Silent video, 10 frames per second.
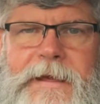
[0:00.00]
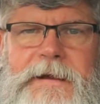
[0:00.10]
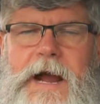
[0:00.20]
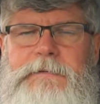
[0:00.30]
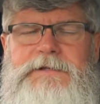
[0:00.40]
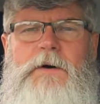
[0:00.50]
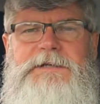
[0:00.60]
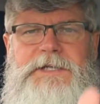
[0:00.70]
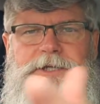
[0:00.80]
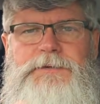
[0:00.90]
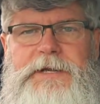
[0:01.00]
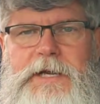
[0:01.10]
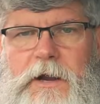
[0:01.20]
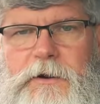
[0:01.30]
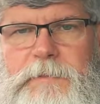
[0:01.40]
Crime was always an issue in
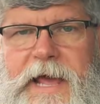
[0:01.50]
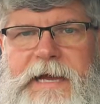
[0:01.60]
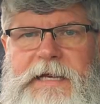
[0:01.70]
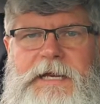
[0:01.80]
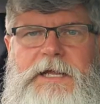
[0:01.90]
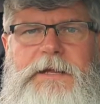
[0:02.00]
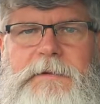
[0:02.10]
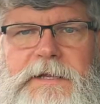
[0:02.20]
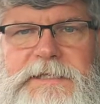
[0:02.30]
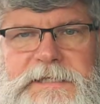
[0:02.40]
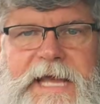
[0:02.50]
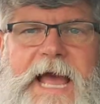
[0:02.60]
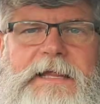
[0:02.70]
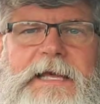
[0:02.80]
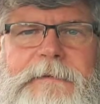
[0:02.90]
colored, black, and Indian communities.
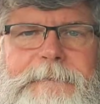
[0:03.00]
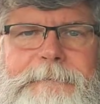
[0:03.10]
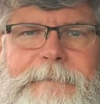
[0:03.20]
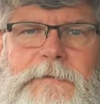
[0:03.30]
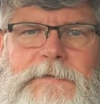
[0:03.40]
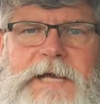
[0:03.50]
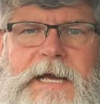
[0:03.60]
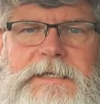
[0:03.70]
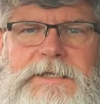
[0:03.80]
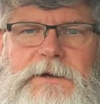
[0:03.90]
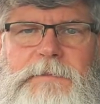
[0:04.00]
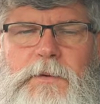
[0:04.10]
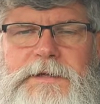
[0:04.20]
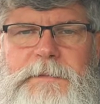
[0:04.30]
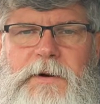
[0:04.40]
Exactly. Was not considered
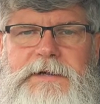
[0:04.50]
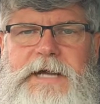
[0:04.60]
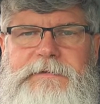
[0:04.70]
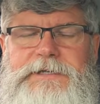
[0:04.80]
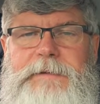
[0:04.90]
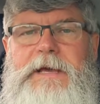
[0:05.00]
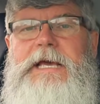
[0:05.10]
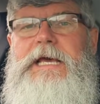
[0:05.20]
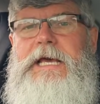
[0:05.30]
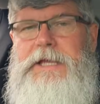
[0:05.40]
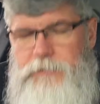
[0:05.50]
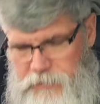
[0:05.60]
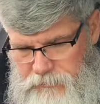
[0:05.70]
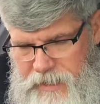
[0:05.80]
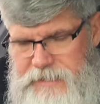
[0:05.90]
important to the apartheid regime. You are
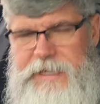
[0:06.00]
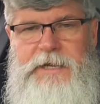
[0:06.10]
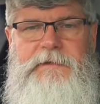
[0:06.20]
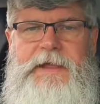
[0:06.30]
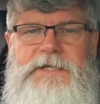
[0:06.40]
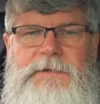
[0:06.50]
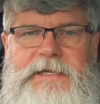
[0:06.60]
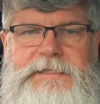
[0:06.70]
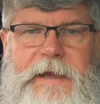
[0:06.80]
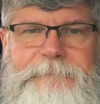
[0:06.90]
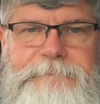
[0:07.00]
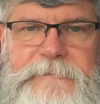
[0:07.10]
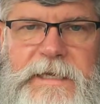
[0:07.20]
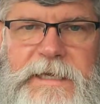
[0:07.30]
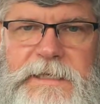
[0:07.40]
correct, Hendo, and that's what I said.
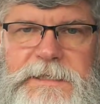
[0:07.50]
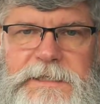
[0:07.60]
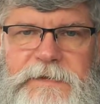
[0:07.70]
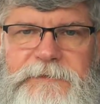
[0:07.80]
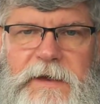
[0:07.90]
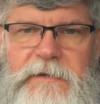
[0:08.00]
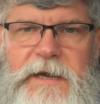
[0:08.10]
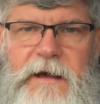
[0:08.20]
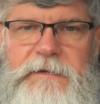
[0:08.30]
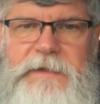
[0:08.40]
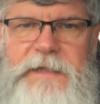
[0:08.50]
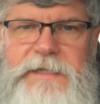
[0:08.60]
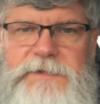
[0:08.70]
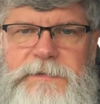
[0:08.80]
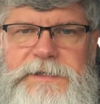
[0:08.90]
It's just a failed colony that
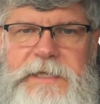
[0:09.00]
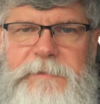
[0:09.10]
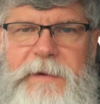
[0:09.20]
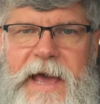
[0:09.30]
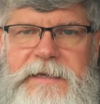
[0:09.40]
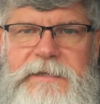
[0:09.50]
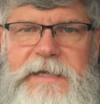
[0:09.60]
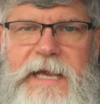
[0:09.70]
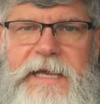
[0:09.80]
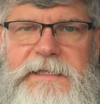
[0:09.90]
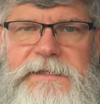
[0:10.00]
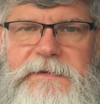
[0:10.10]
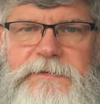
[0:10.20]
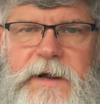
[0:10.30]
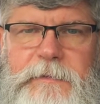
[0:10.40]
has receded back to the hands of
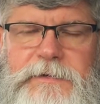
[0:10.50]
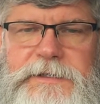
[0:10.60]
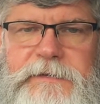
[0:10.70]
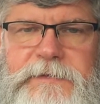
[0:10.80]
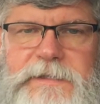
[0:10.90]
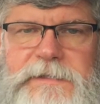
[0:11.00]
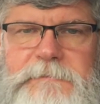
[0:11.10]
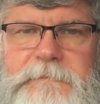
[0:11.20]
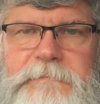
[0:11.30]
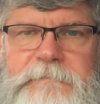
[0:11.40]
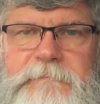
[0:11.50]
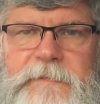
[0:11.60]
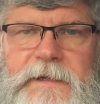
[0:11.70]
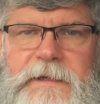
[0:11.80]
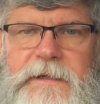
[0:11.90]
the tribal chieftains.
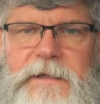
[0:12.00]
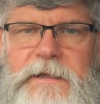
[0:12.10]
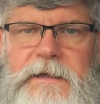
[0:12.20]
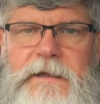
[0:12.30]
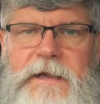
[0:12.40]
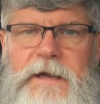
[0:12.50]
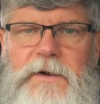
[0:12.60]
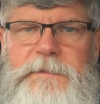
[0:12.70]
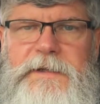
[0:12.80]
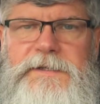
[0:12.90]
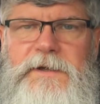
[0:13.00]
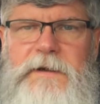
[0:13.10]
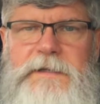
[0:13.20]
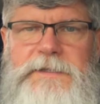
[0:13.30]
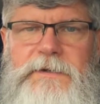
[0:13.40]
I hope this
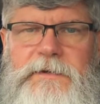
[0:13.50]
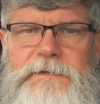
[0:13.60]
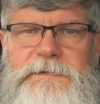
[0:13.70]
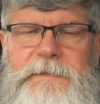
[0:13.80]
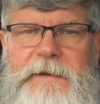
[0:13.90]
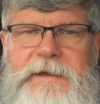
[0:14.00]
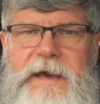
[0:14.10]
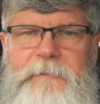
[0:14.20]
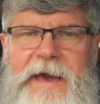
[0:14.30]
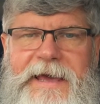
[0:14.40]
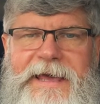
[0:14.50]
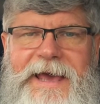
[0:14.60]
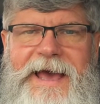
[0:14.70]
song sold was Baby Got Back.